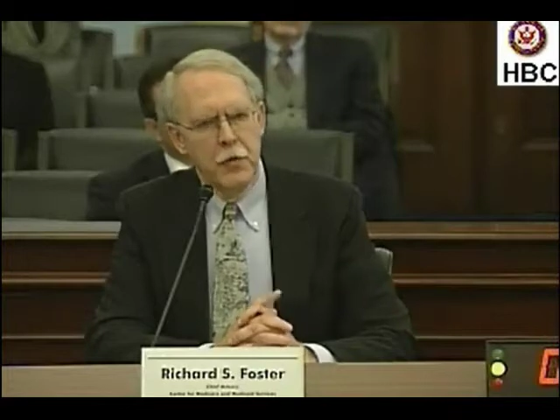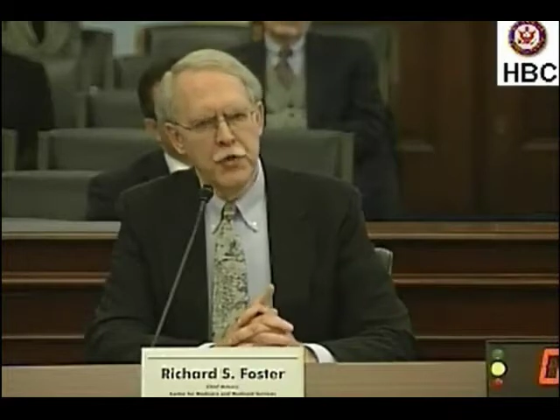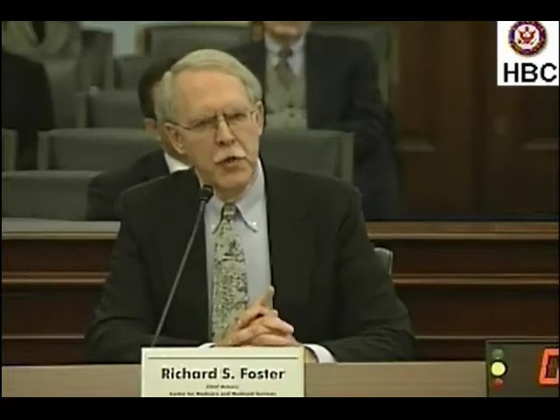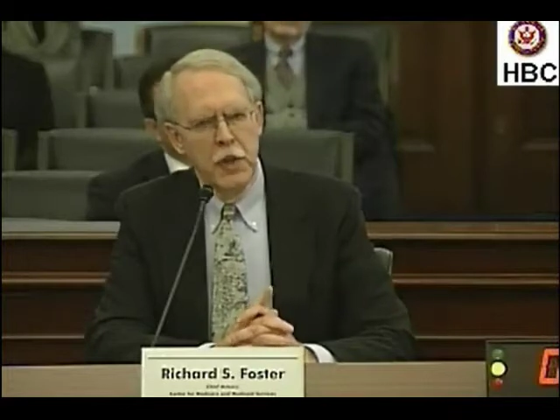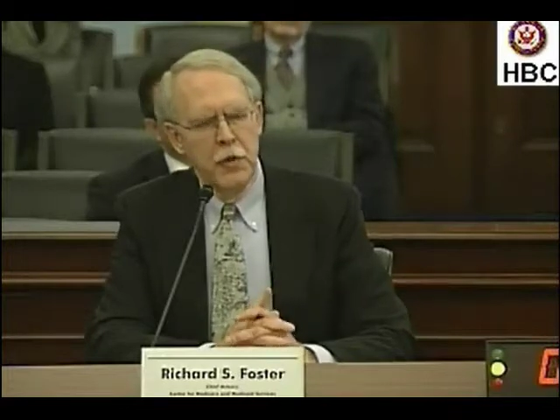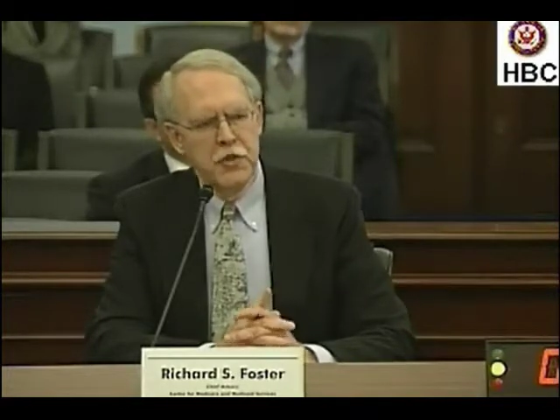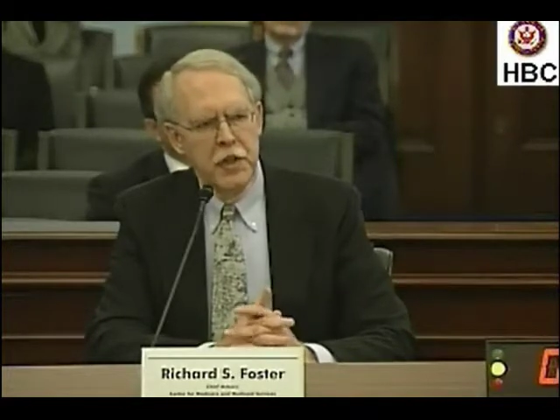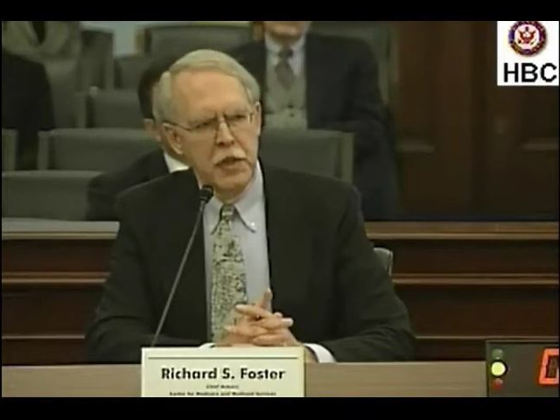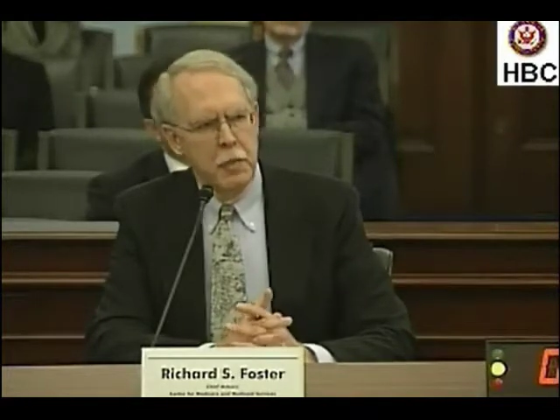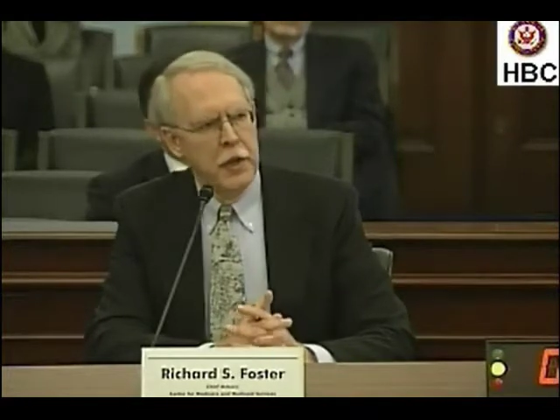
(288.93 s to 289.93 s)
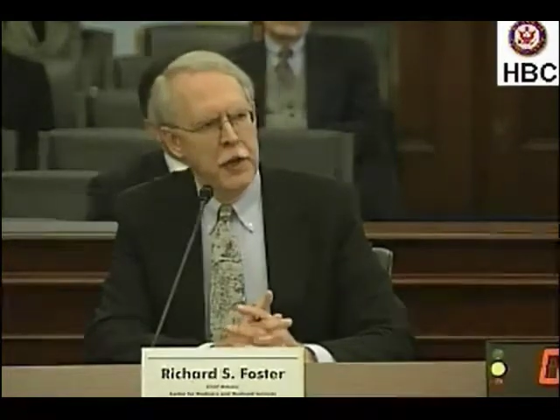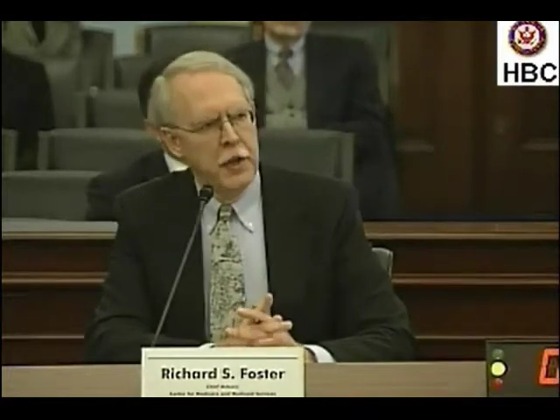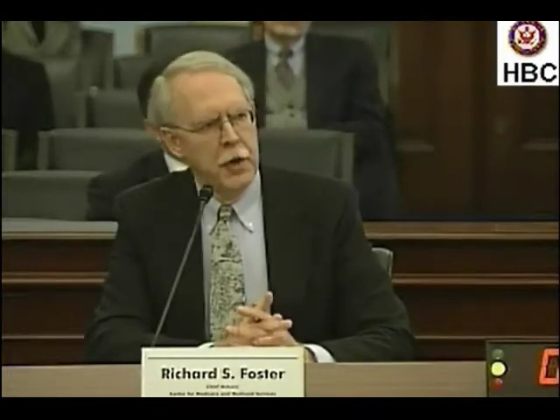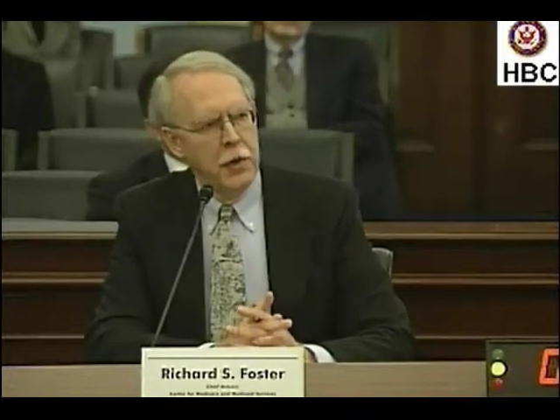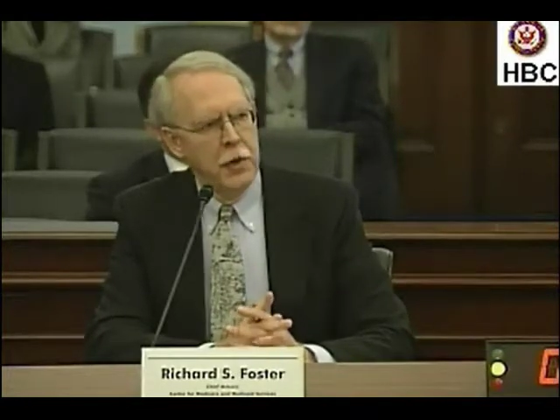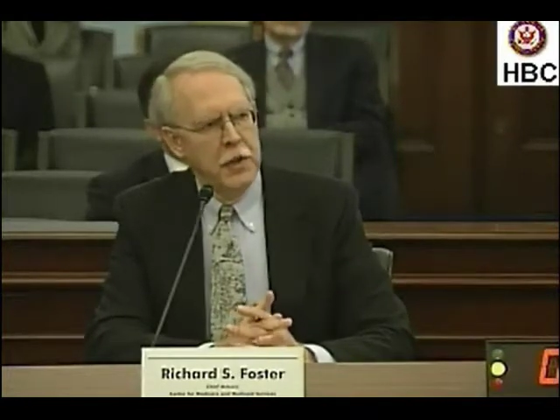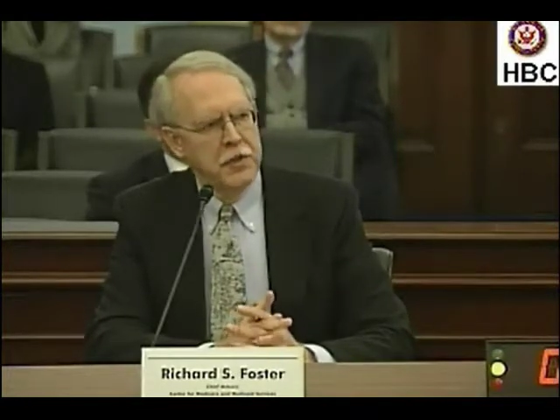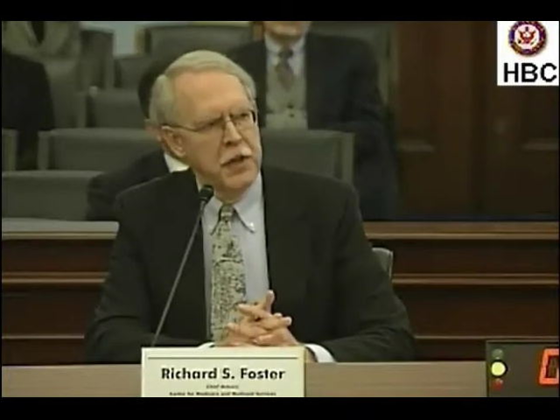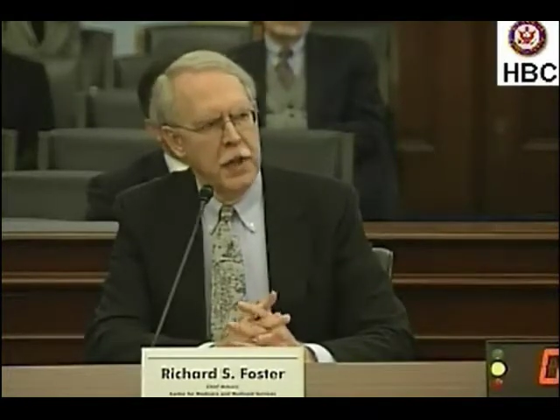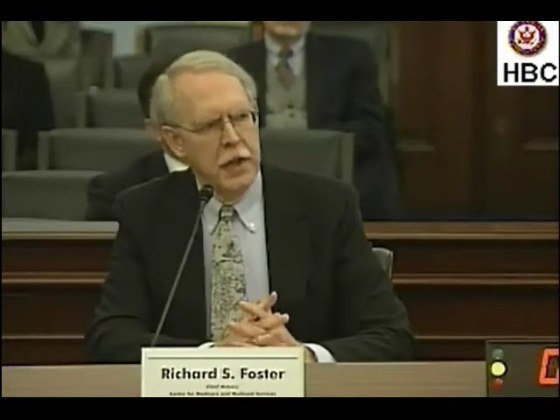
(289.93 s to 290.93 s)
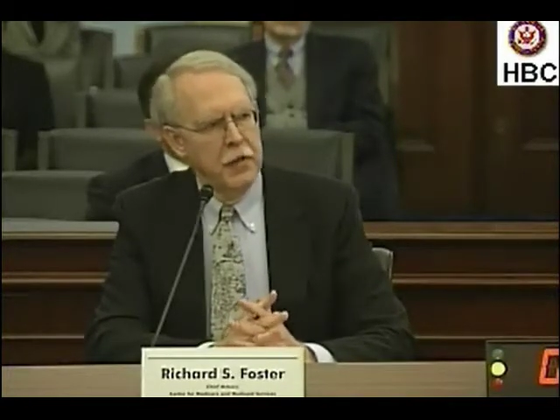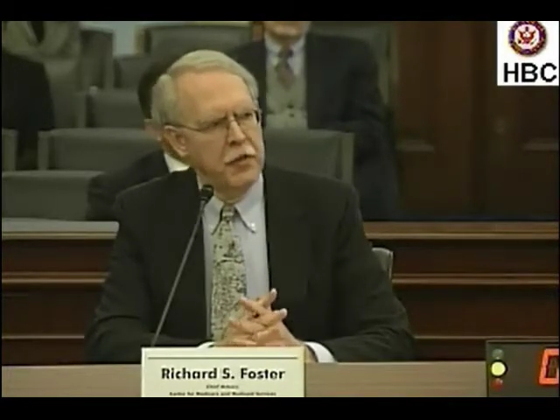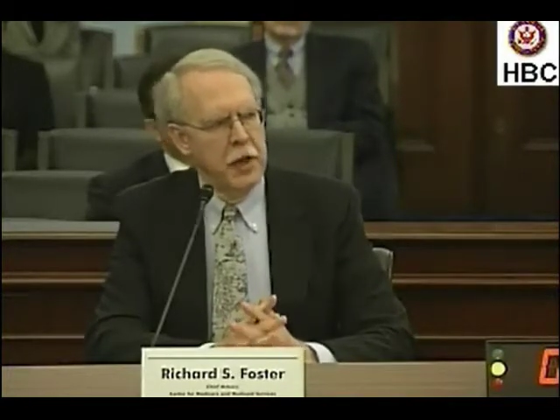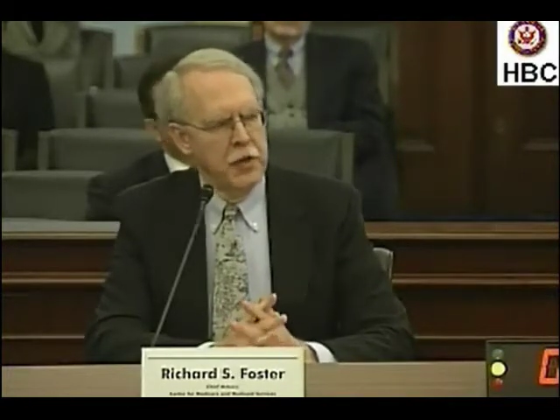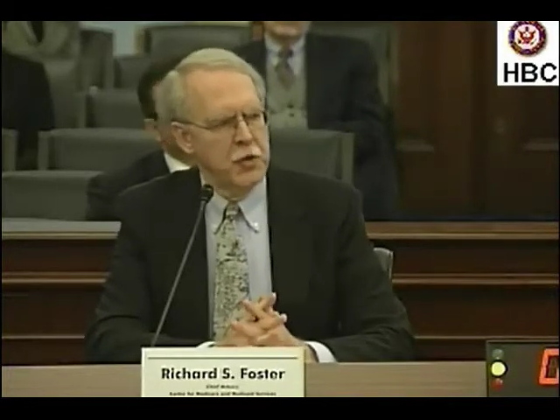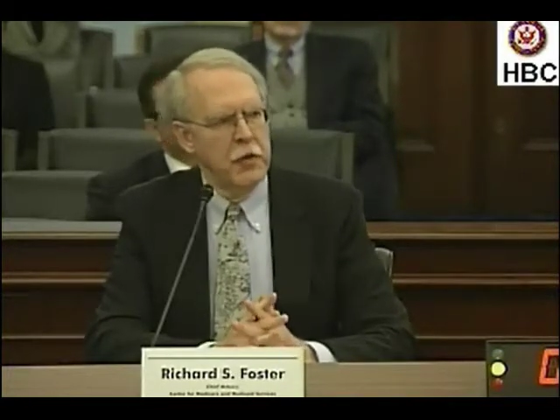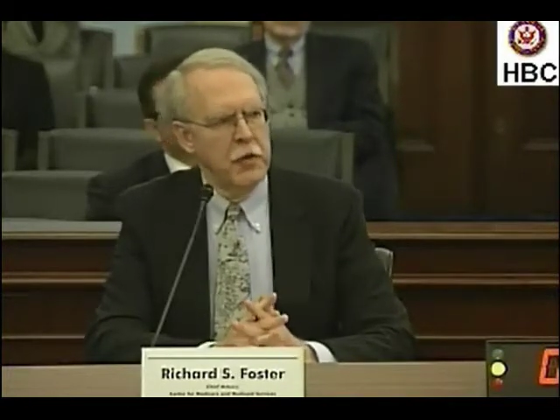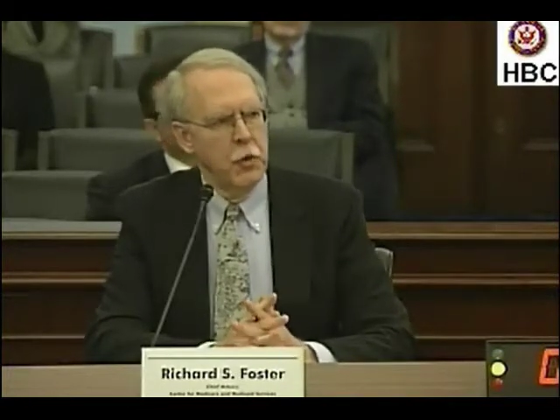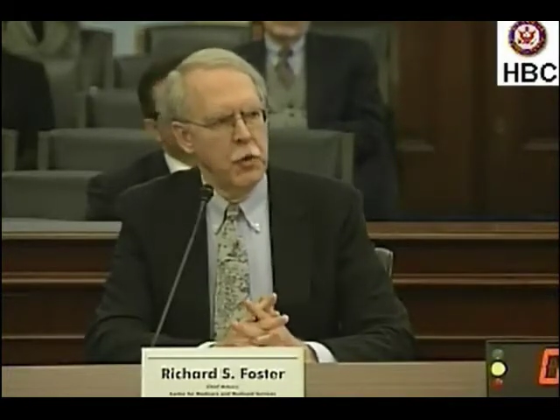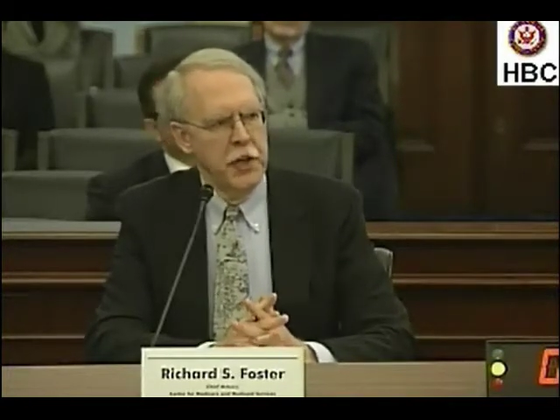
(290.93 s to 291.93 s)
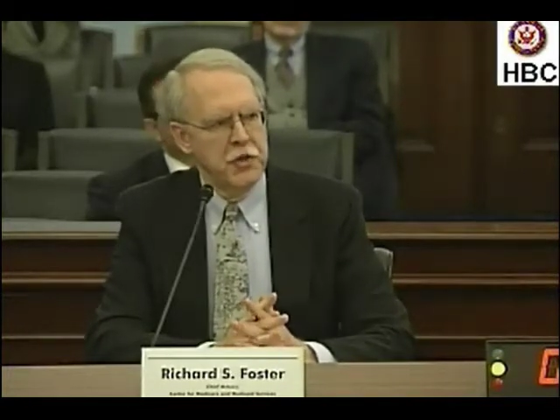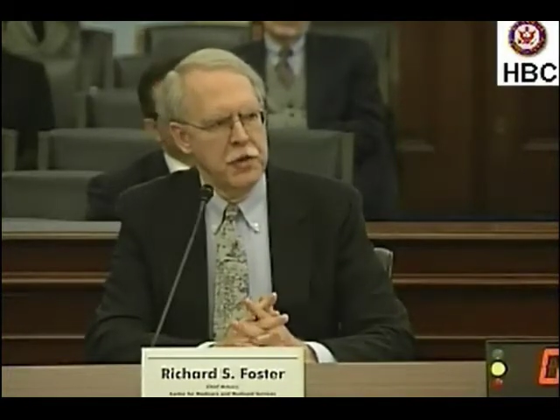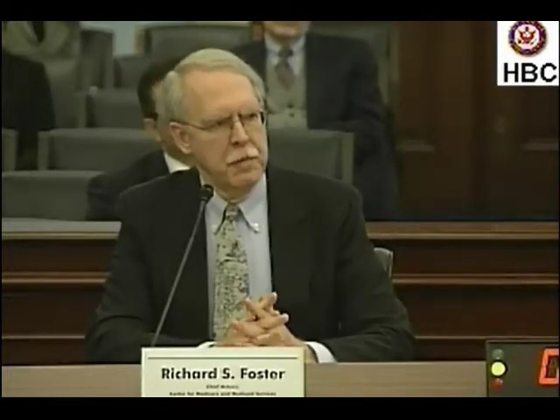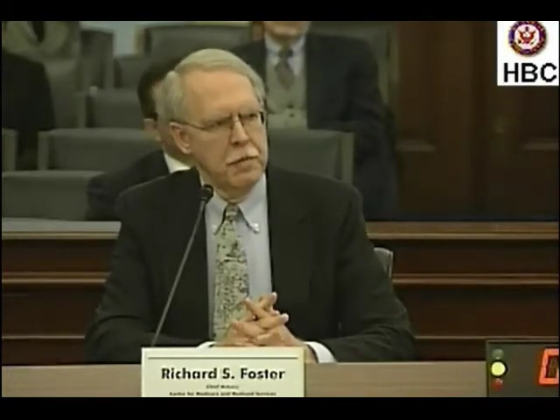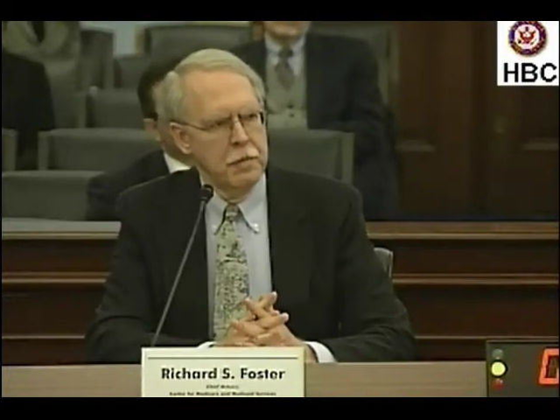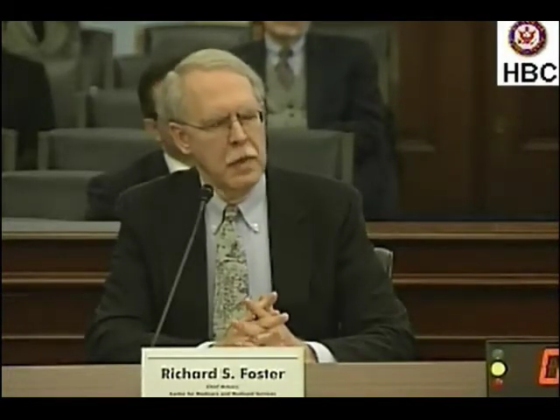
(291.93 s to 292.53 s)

First of all, let me say that Medicare does not have catastrophic protection.